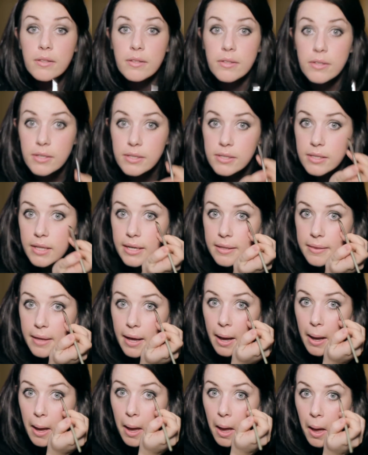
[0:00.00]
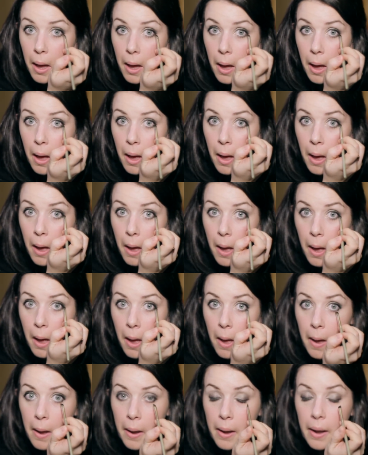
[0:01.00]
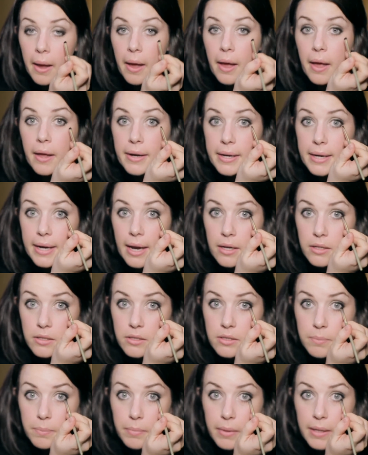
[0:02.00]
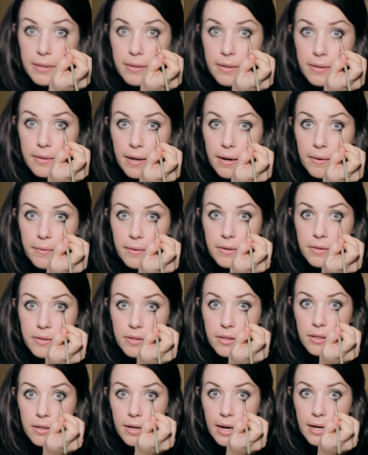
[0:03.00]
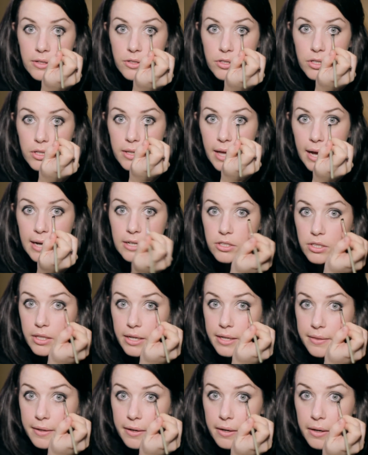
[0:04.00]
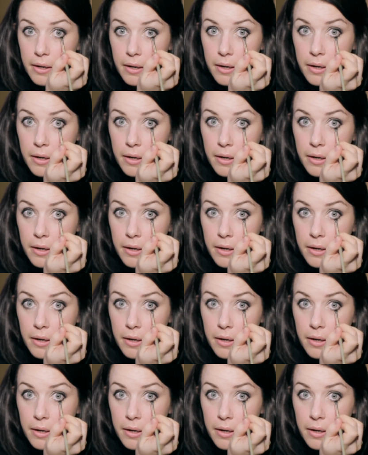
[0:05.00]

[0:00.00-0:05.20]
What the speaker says: Just like that. And again, just blend it down into the natural lash line there.